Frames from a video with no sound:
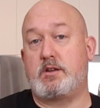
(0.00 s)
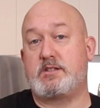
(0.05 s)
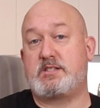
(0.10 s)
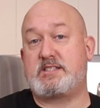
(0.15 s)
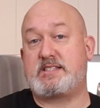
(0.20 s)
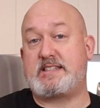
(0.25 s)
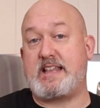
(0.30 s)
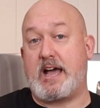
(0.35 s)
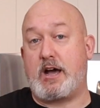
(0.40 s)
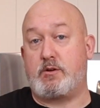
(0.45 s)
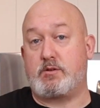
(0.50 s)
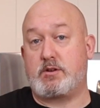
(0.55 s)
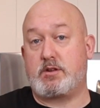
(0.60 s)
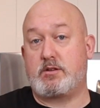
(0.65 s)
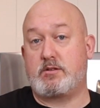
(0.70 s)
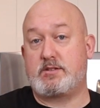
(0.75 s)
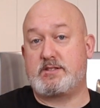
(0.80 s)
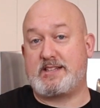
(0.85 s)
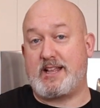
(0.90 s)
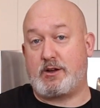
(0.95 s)

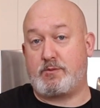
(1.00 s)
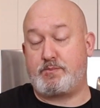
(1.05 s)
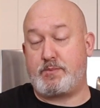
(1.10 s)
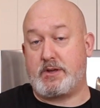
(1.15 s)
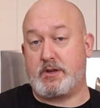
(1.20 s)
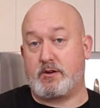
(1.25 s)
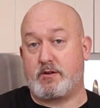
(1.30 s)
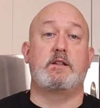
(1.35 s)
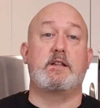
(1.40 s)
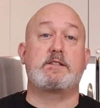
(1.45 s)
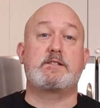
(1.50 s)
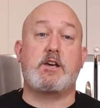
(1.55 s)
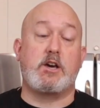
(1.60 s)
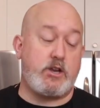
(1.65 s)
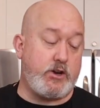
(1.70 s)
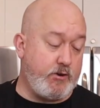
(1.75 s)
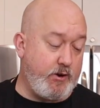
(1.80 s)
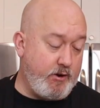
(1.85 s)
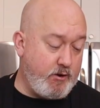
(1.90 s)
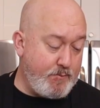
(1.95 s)
stout beer. Let's
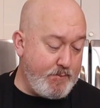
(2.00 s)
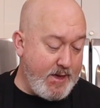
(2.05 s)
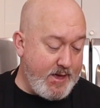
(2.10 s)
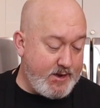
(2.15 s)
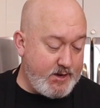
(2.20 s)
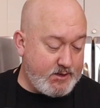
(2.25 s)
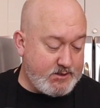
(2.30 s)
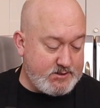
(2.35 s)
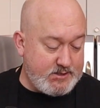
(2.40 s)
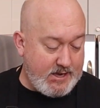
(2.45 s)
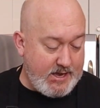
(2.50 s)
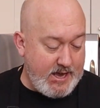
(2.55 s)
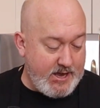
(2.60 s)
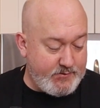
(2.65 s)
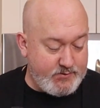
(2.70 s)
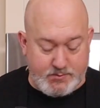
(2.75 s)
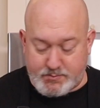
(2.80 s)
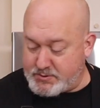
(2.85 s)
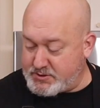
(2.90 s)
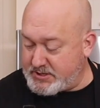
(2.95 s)
cut our aromatics. I
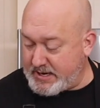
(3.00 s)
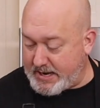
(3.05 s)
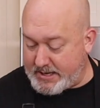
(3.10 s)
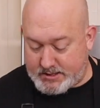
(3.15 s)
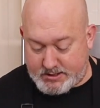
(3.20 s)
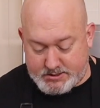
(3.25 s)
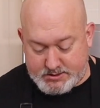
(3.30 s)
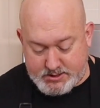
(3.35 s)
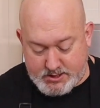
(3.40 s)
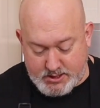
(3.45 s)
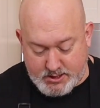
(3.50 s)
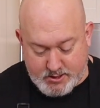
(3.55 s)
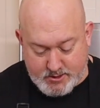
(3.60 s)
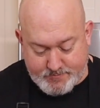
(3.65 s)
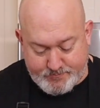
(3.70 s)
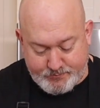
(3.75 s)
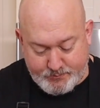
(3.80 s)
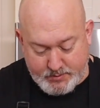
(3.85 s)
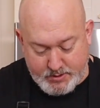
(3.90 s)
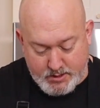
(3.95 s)
have some shallots here.